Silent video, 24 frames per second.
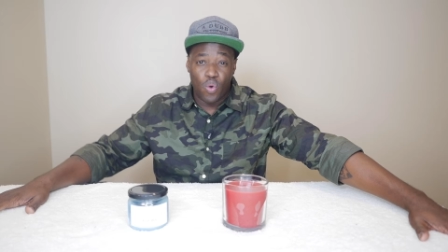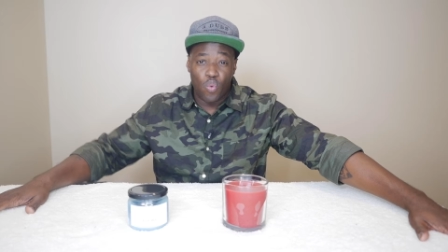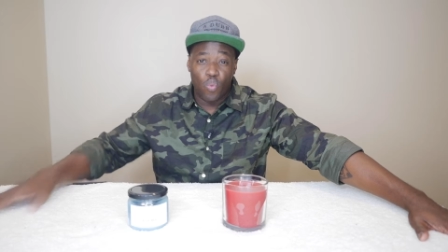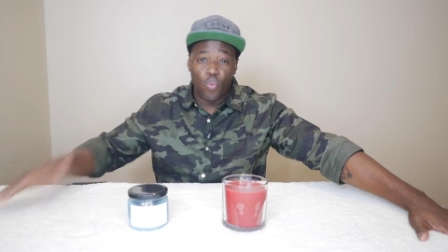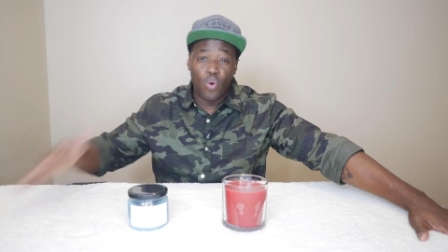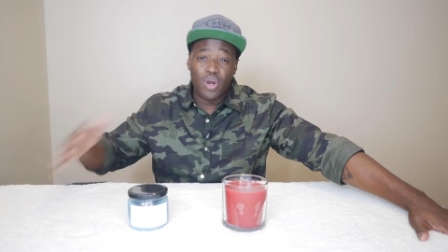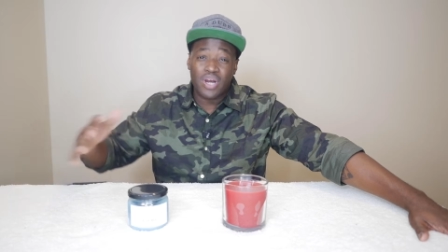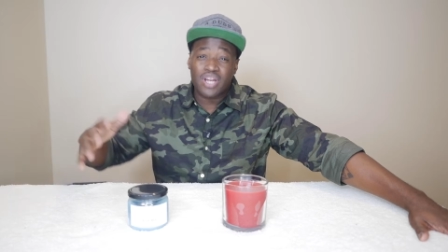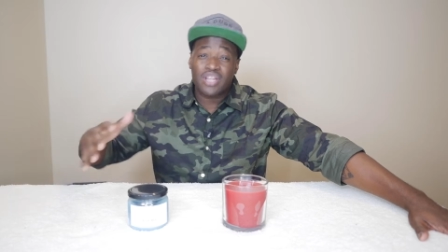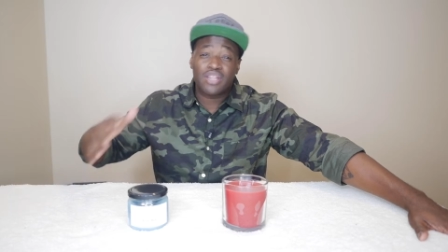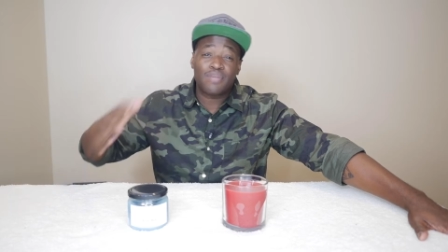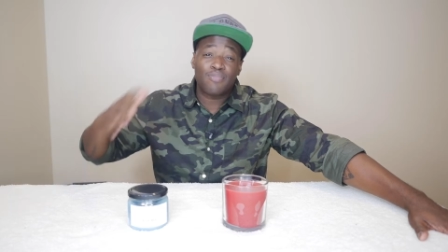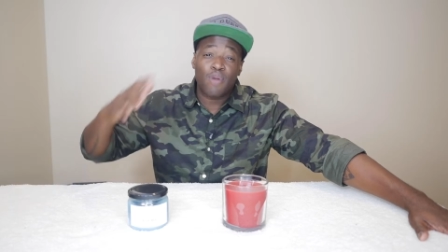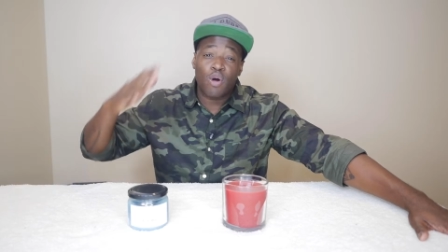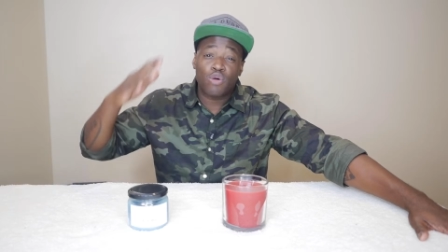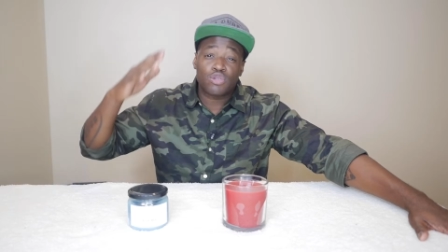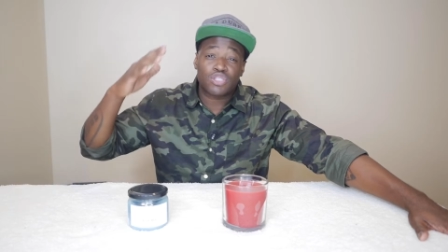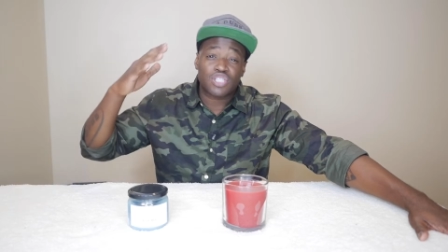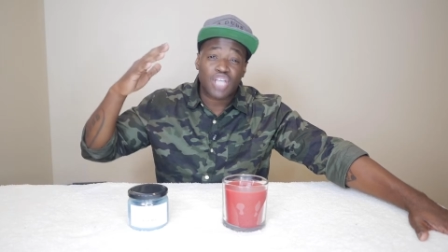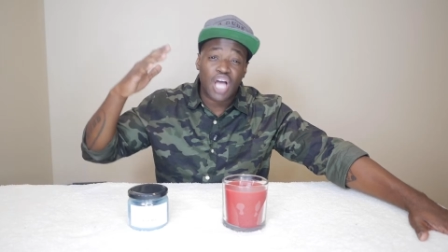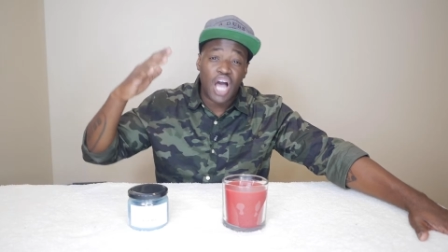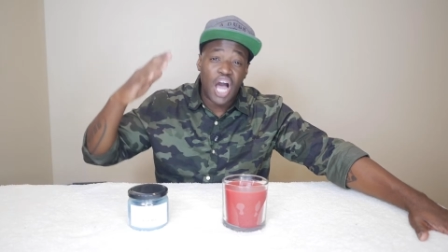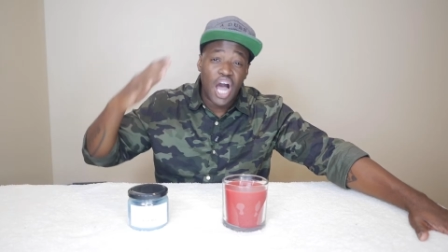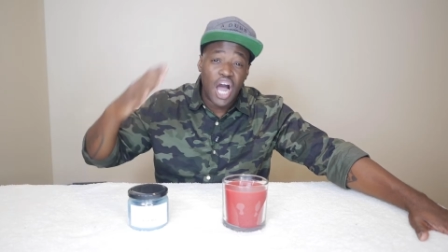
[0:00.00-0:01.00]
One of the
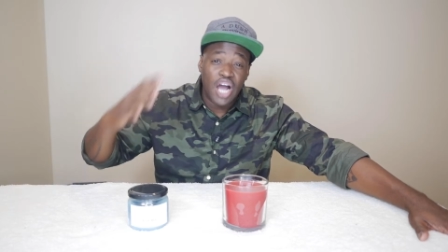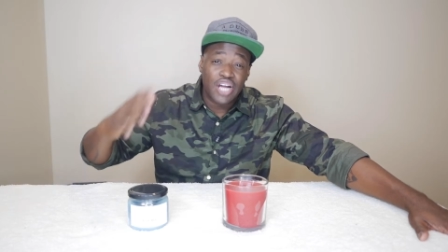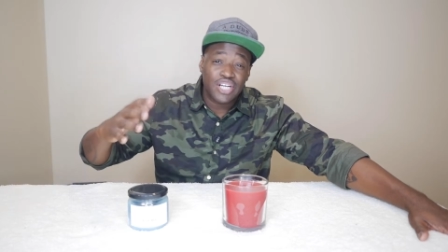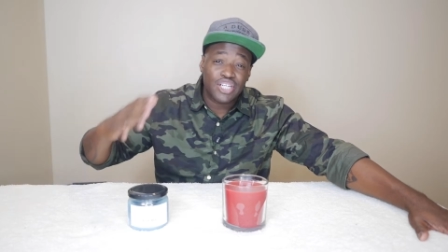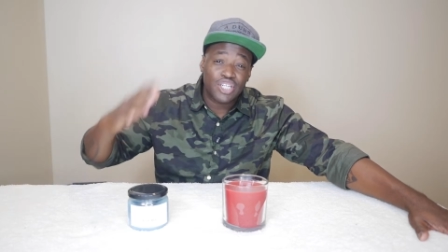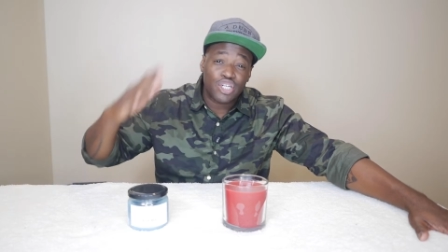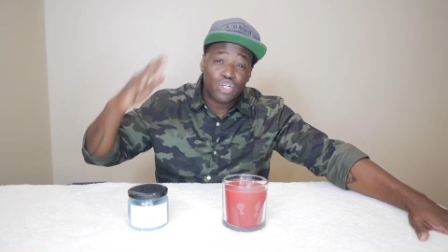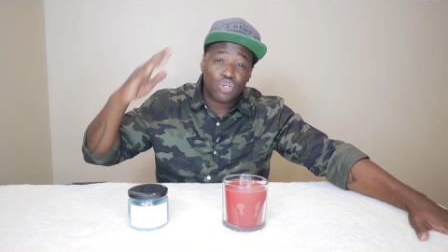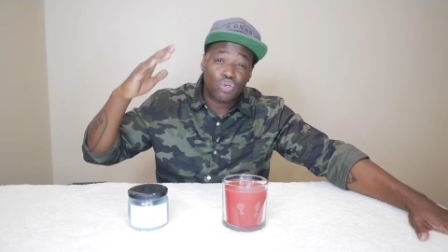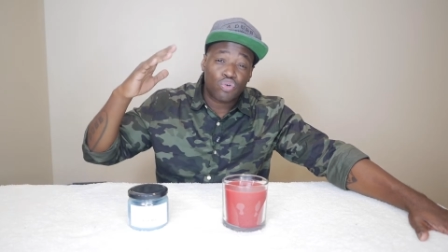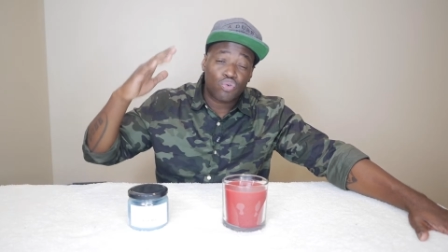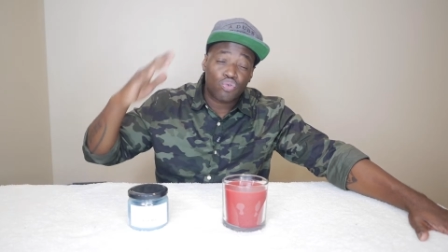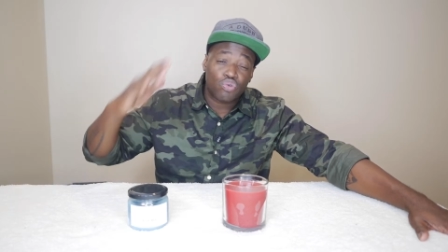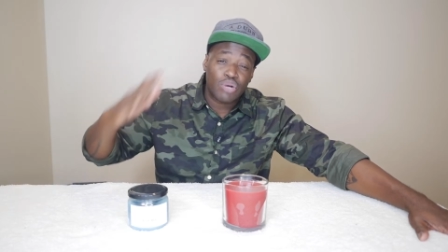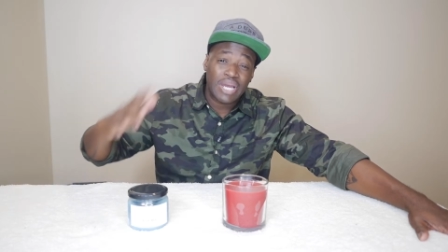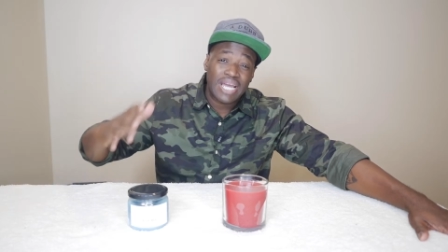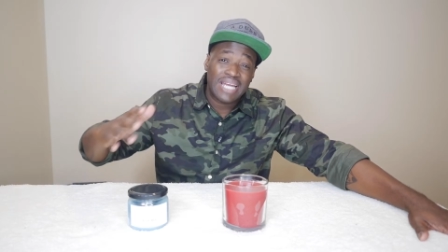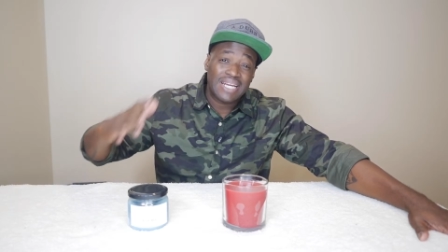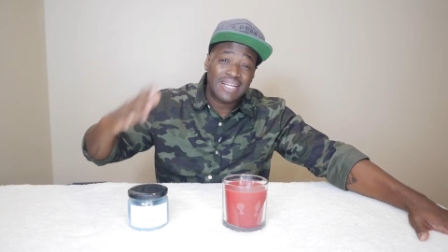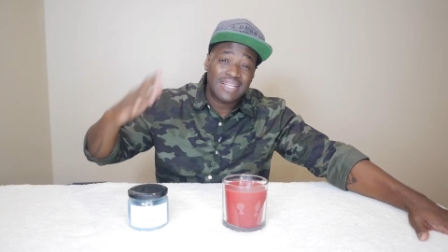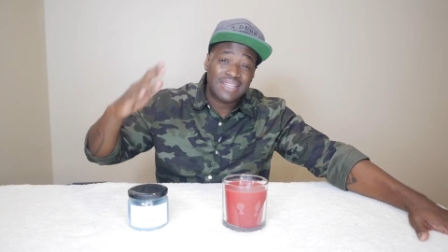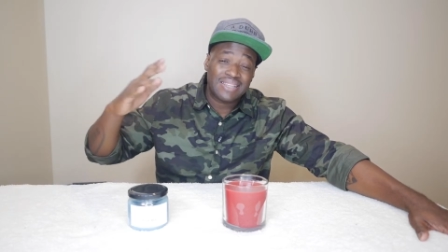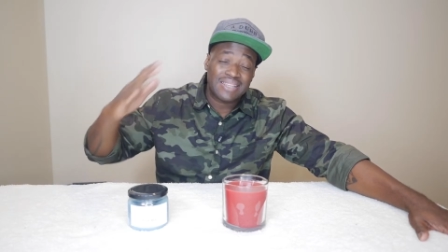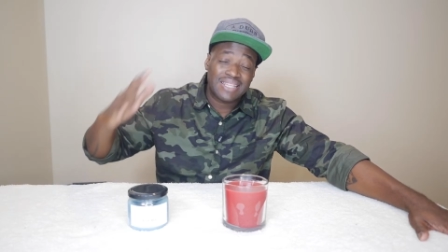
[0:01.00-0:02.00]
most
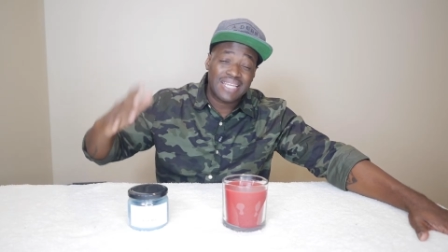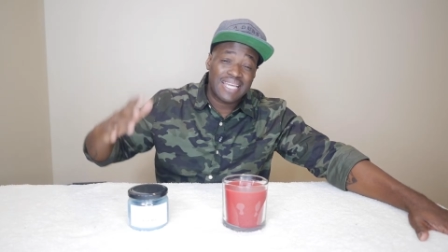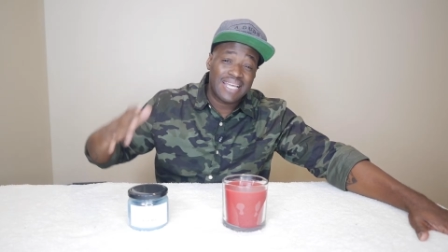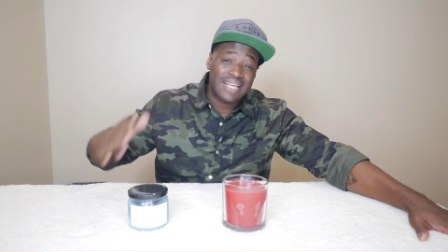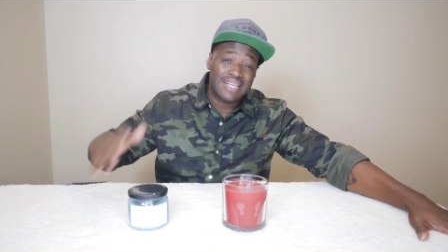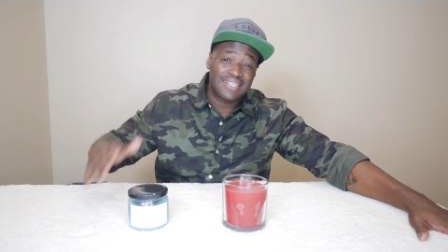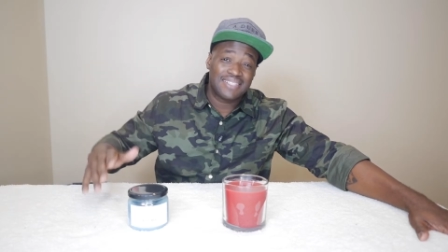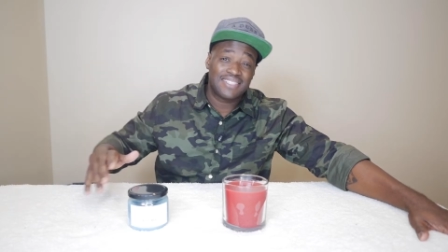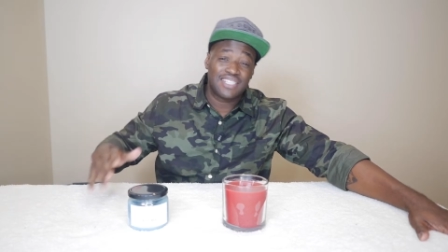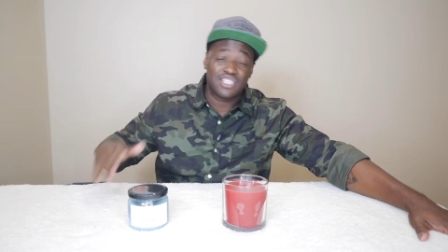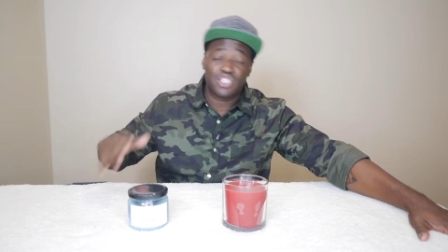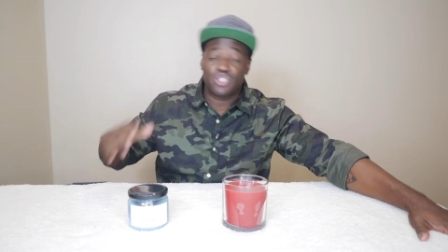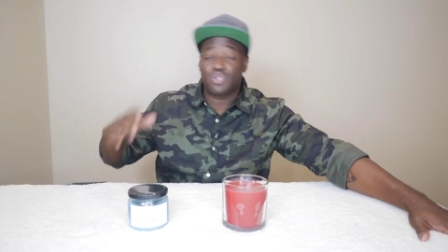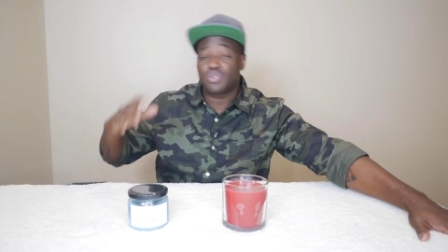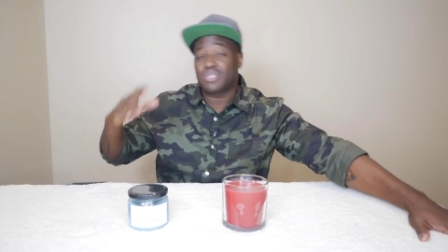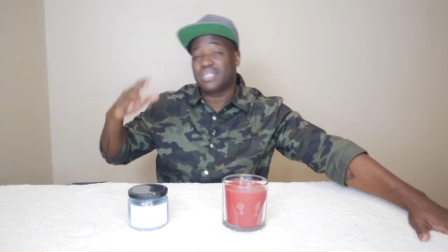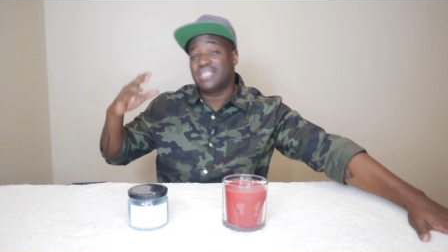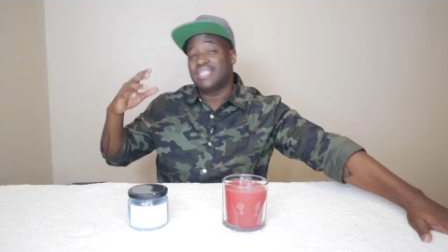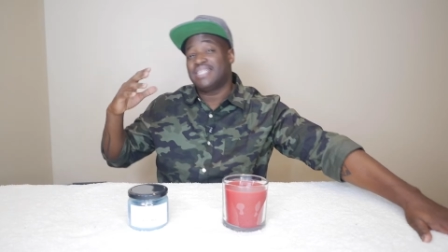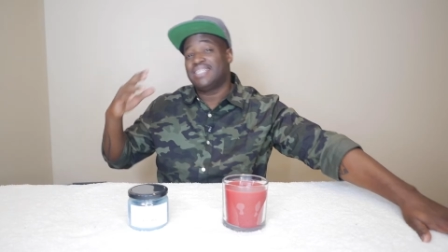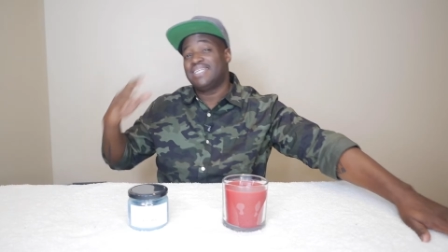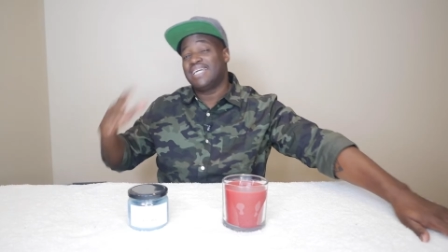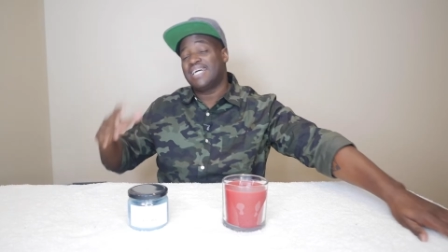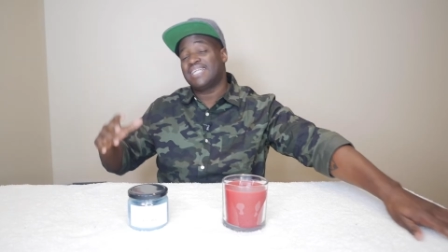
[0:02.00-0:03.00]
underrated things that you
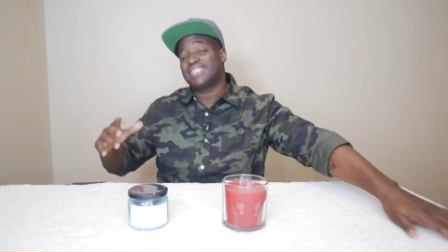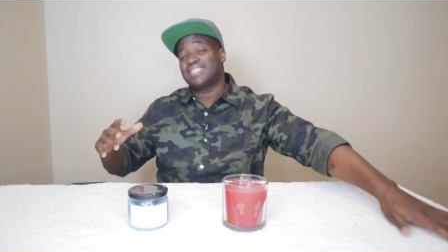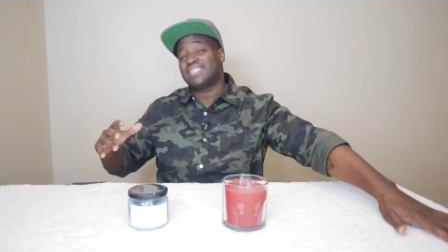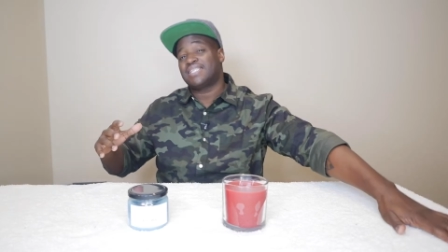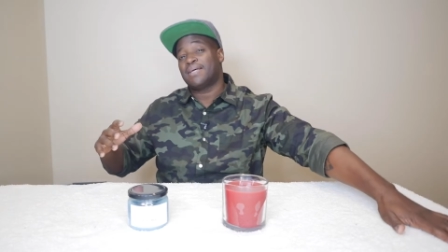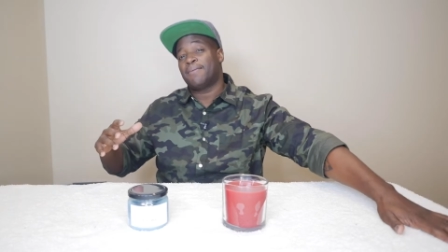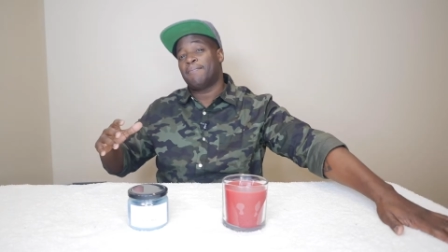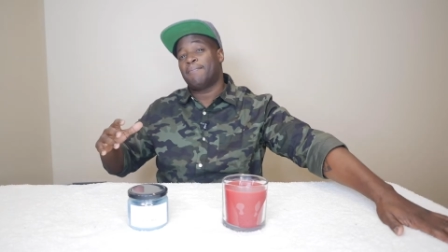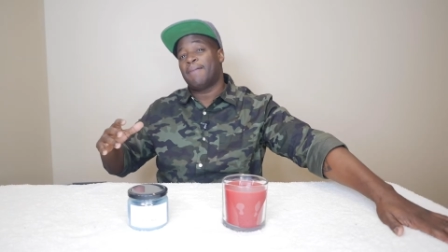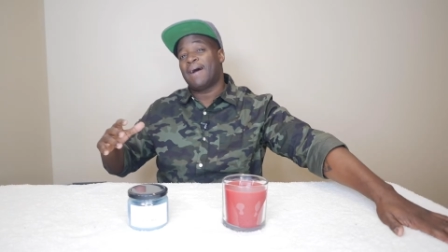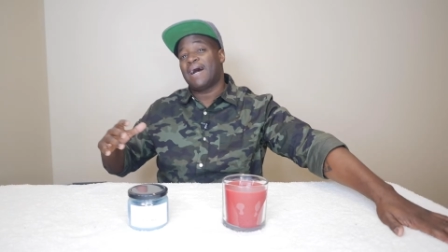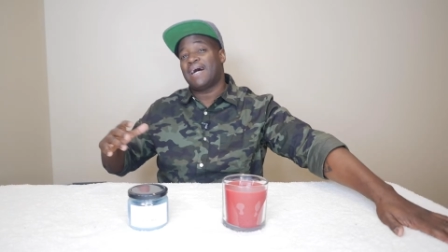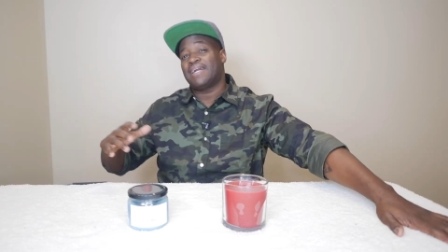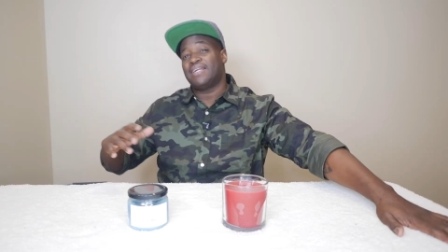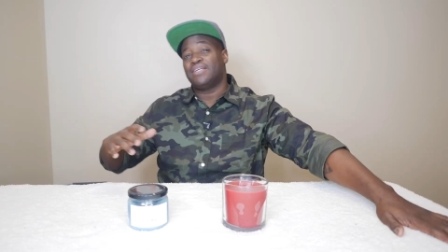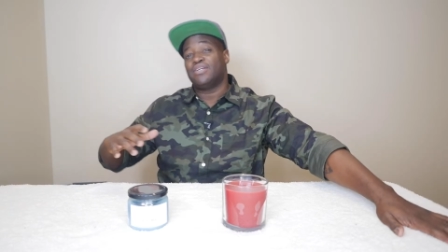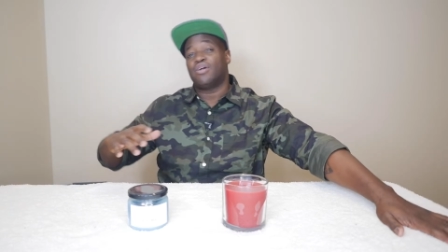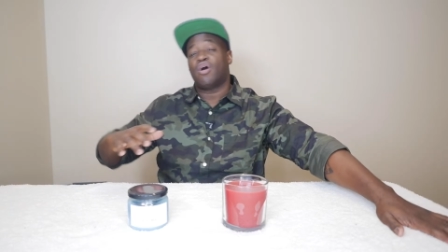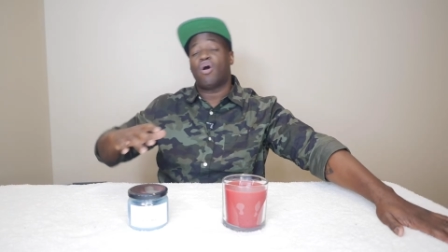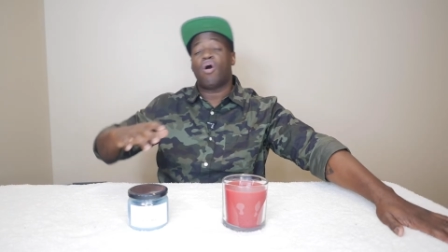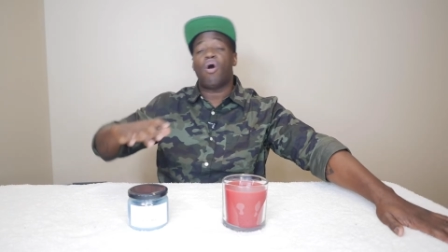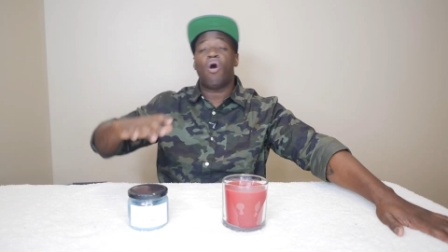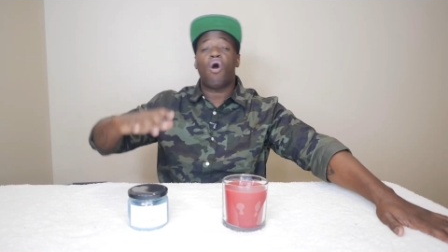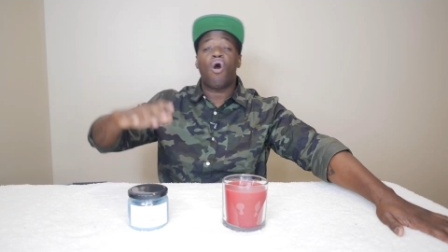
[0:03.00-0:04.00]
can get somebody